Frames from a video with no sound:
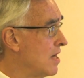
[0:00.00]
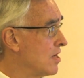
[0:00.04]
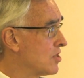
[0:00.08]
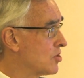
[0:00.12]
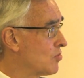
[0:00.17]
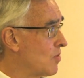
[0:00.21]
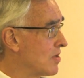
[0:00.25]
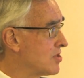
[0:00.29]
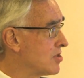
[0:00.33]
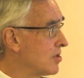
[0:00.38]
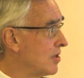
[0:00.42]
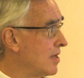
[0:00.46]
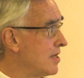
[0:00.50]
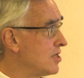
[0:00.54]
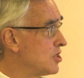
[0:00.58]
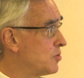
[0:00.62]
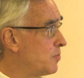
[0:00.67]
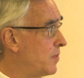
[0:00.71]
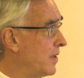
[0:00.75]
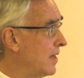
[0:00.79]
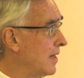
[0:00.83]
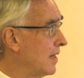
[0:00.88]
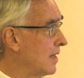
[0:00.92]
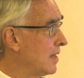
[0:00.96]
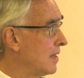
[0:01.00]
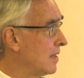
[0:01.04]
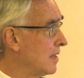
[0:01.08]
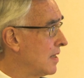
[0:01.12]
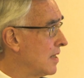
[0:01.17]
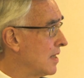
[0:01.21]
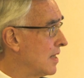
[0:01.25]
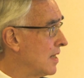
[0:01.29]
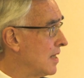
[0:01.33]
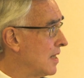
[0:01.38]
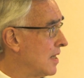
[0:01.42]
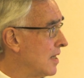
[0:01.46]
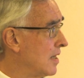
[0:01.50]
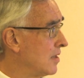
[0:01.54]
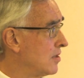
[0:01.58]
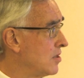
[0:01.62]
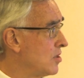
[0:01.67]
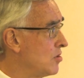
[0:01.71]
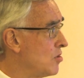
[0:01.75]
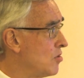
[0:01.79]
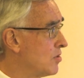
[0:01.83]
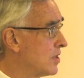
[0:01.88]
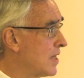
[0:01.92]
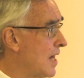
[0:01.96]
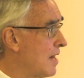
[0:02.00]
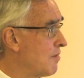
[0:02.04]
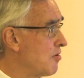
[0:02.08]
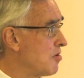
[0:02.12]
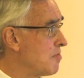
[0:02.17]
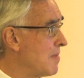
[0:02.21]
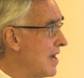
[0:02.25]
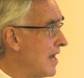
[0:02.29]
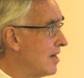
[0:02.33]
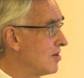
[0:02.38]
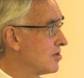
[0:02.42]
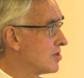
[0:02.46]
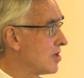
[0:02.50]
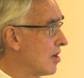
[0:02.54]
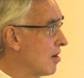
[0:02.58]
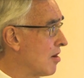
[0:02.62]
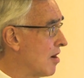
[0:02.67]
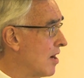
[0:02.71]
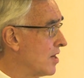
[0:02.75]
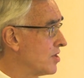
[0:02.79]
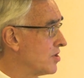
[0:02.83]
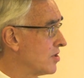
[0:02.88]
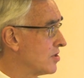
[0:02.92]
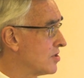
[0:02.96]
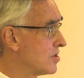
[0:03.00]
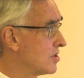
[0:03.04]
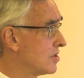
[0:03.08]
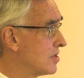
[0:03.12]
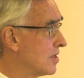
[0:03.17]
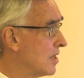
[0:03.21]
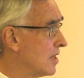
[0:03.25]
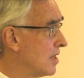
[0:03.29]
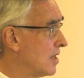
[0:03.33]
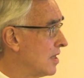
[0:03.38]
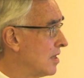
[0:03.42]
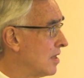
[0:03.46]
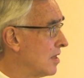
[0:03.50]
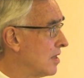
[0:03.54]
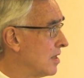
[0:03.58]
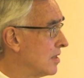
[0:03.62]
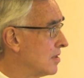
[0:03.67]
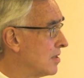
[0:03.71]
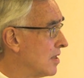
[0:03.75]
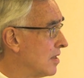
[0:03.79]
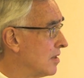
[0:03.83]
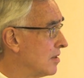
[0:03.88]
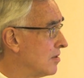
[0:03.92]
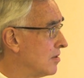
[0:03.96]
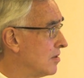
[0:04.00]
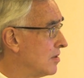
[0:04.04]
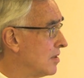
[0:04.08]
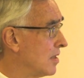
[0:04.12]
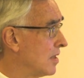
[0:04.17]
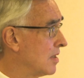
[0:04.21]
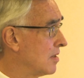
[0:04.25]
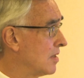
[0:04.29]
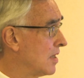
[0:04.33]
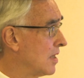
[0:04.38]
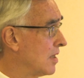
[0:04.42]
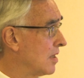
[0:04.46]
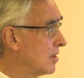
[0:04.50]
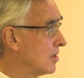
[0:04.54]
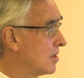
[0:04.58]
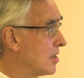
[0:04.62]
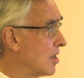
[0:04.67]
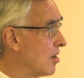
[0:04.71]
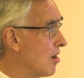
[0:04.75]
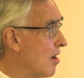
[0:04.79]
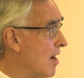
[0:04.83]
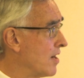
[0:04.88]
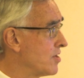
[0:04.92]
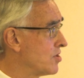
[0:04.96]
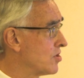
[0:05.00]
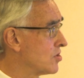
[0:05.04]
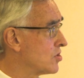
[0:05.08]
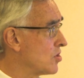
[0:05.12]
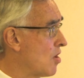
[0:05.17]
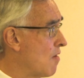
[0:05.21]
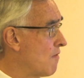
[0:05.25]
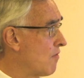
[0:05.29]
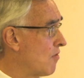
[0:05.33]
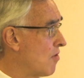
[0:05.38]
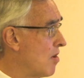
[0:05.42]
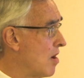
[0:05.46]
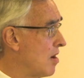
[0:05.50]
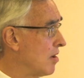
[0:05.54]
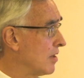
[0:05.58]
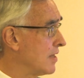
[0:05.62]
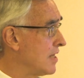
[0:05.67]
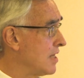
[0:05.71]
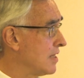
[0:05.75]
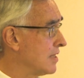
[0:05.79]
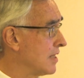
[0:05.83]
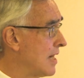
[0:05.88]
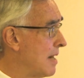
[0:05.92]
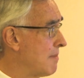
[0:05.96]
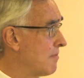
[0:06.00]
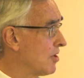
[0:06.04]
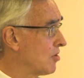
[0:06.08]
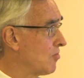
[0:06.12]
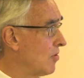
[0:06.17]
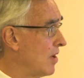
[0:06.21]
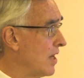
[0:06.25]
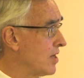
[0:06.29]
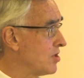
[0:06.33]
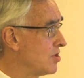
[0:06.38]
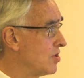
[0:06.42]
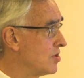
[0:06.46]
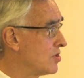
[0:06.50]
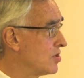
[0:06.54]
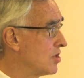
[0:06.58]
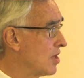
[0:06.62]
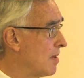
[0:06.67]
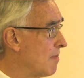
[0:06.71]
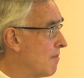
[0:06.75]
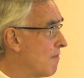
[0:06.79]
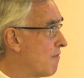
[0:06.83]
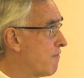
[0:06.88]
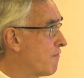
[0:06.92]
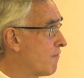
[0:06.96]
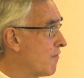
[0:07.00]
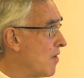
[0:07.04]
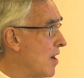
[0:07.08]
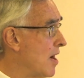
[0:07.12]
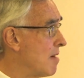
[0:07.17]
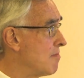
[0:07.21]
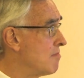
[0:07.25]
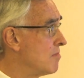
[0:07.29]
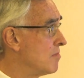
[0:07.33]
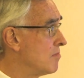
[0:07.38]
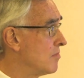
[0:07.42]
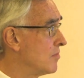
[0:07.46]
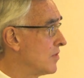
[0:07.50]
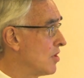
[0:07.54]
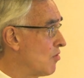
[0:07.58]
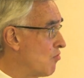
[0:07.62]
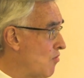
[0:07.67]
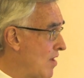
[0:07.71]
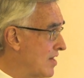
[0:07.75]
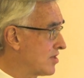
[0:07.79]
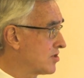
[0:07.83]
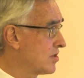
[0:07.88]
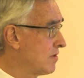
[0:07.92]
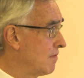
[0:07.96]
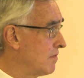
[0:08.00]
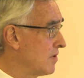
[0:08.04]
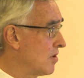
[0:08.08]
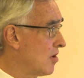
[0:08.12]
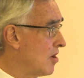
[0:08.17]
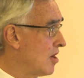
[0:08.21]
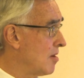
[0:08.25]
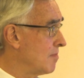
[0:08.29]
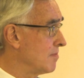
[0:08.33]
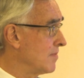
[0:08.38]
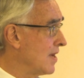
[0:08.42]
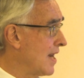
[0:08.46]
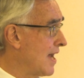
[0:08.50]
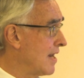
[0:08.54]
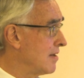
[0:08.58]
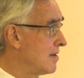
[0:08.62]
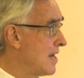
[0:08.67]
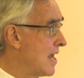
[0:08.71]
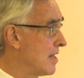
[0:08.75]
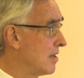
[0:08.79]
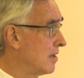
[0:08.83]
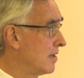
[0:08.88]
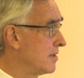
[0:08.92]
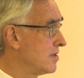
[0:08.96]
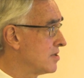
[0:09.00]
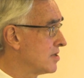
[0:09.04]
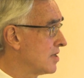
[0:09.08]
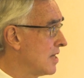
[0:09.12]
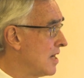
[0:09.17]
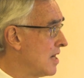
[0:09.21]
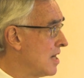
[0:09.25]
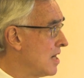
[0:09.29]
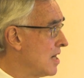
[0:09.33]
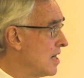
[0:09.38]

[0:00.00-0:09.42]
Switzerland's big. The UK remains the largest largest overall economic relationship from the rest of Europe, not Netherlands.